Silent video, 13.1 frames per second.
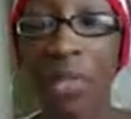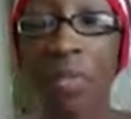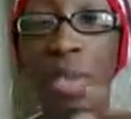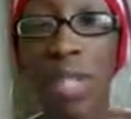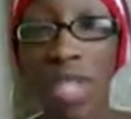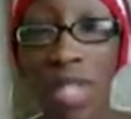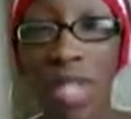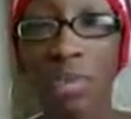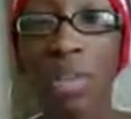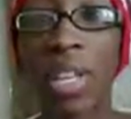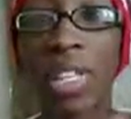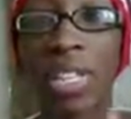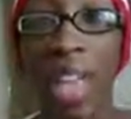And the reason is
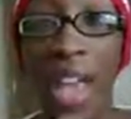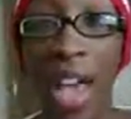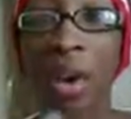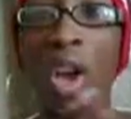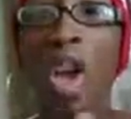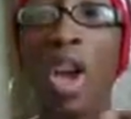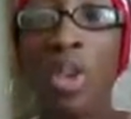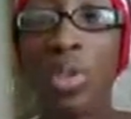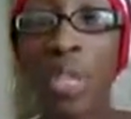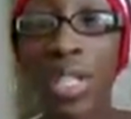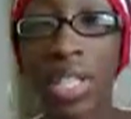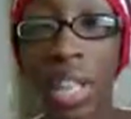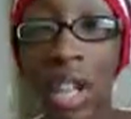because now you
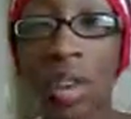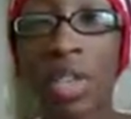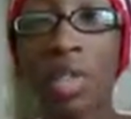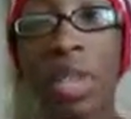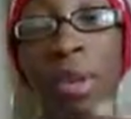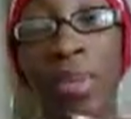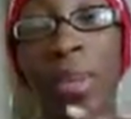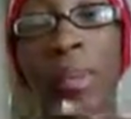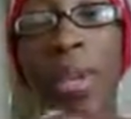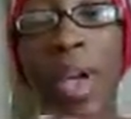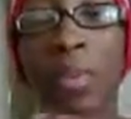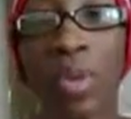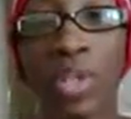can tell other people
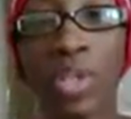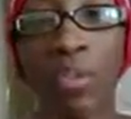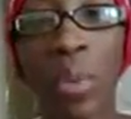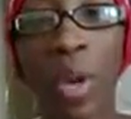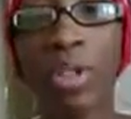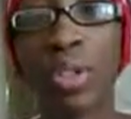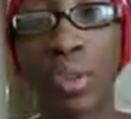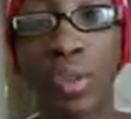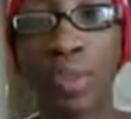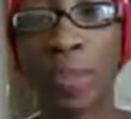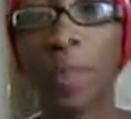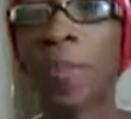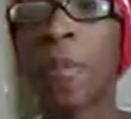about what you've been
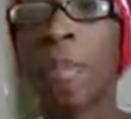through,